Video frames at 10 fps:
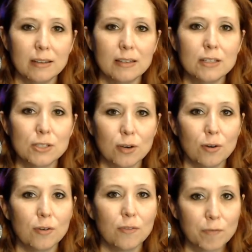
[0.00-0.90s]
So,
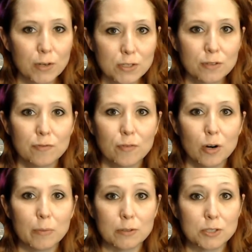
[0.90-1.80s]
first and
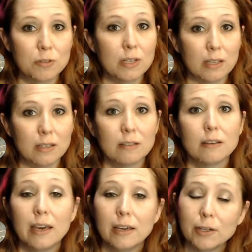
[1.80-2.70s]
foremost, you need a
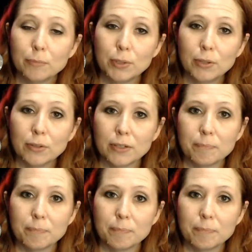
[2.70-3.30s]
computer,